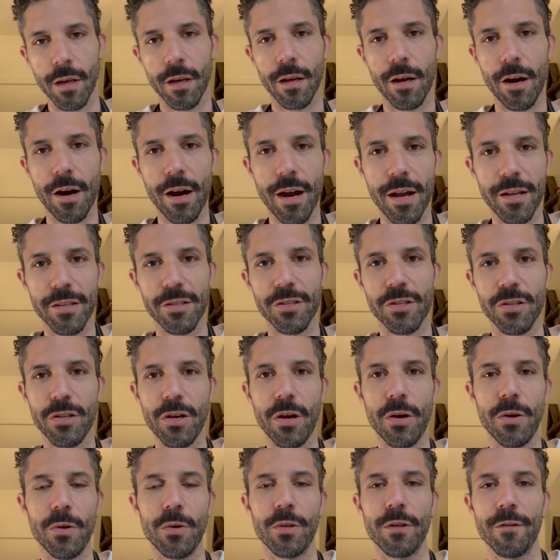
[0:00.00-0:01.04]
All right,
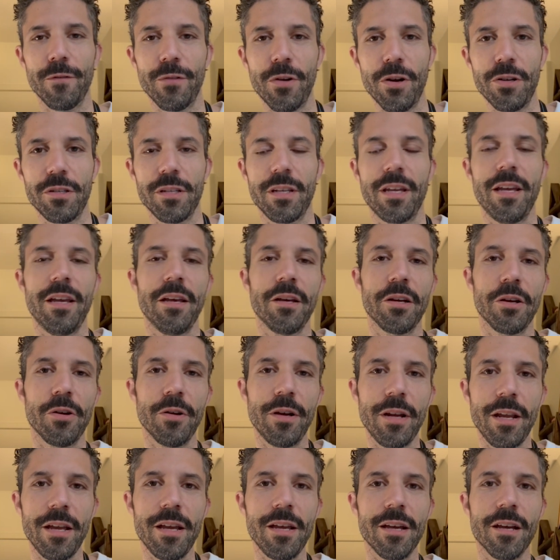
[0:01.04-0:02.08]
so the first key
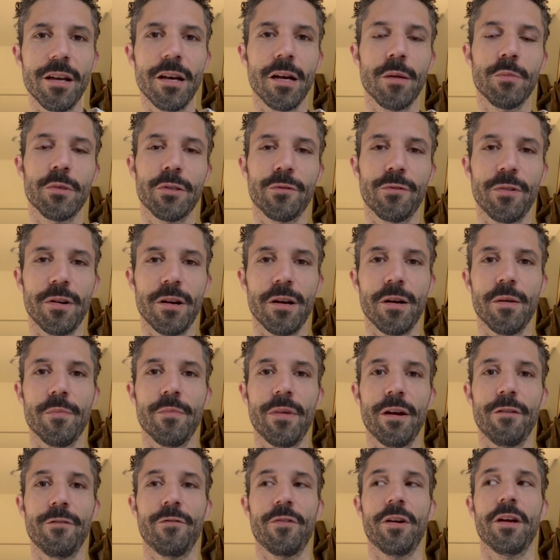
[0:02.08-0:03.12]
ingredient comes
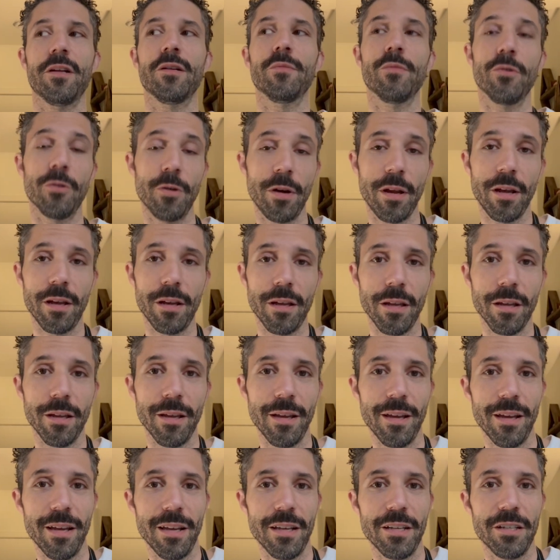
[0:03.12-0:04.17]
from my friend Maria.
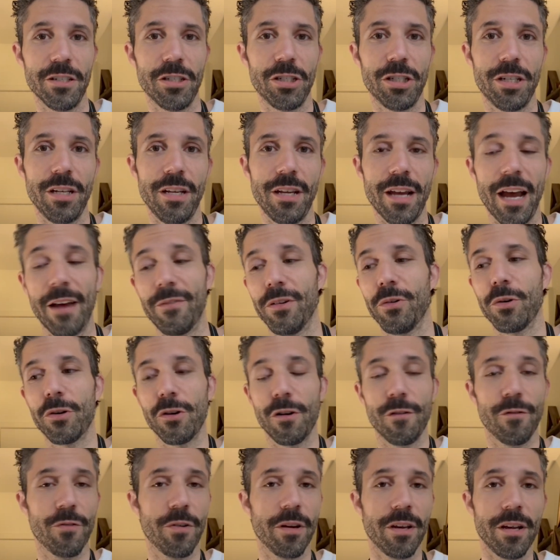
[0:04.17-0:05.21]
I've known
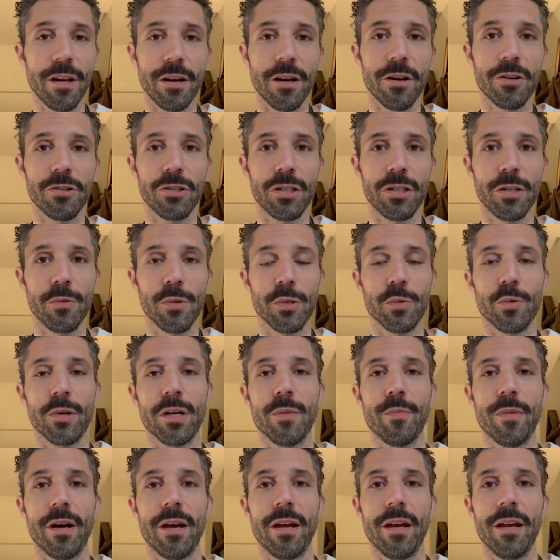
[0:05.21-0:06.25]
her for years. She was
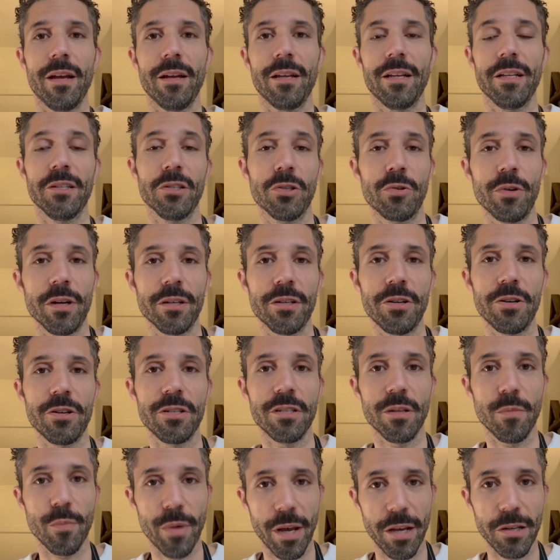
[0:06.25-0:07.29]
one of my
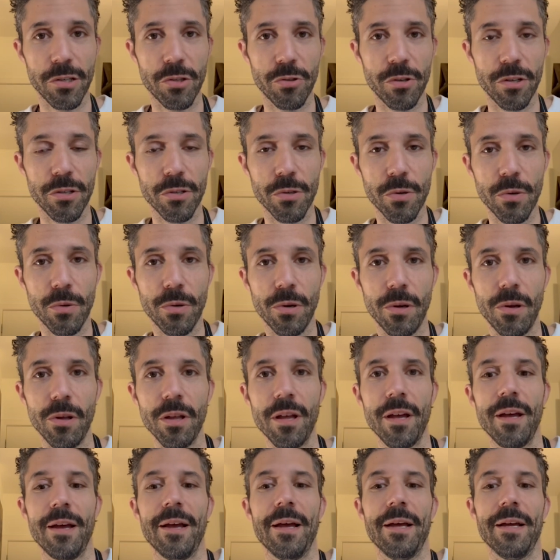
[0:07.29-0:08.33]
instructors in pastry school.
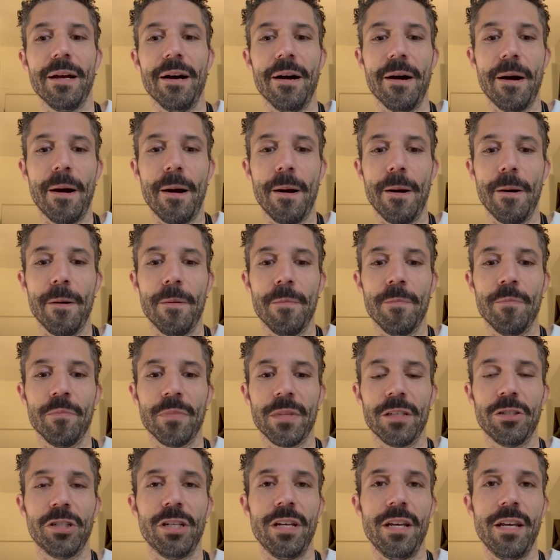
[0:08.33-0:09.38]

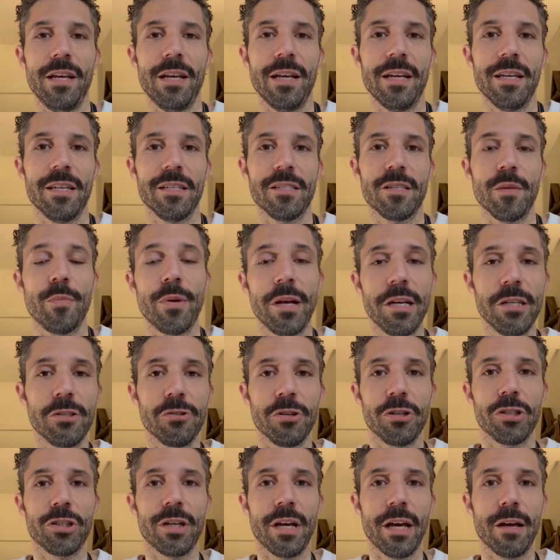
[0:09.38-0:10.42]
She is the
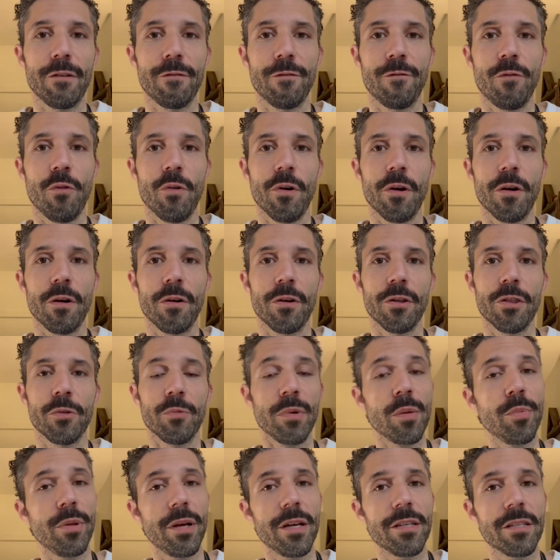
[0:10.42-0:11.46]
pastry chef for
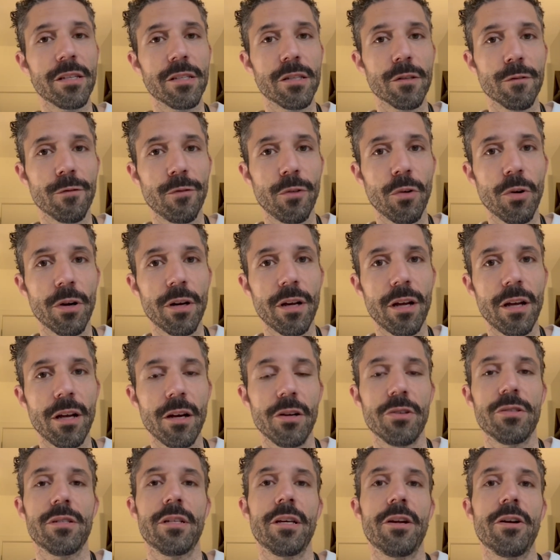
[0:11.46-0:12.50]
3 places in Florida,
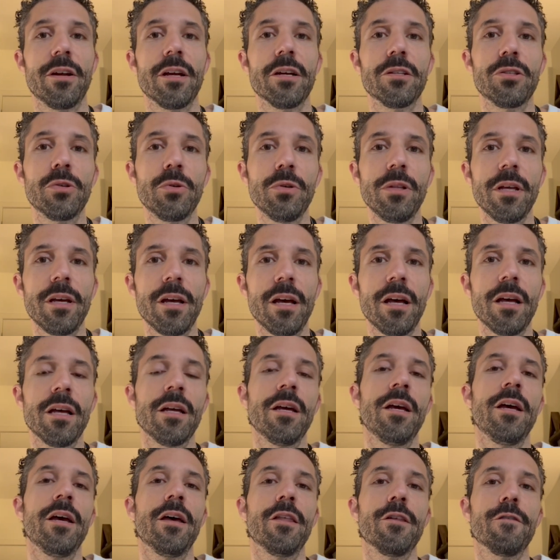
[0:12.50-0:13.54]
Osteria
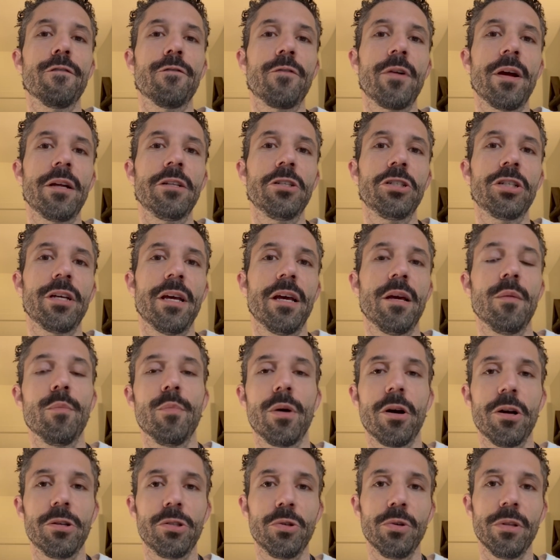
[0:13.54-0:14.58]
Tulia, the French, and
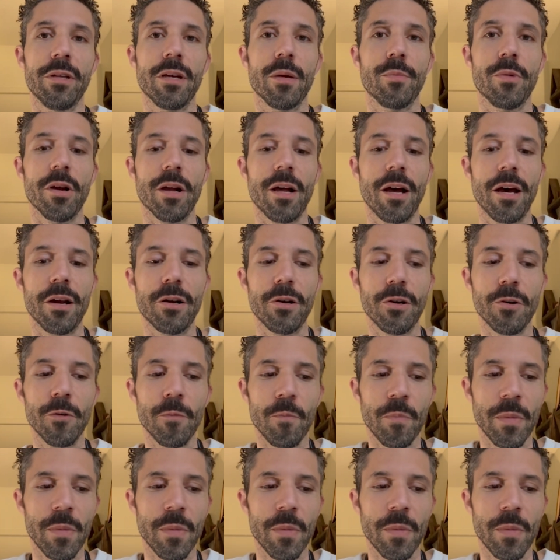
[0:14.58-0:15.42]
Bar Tulia Mercado.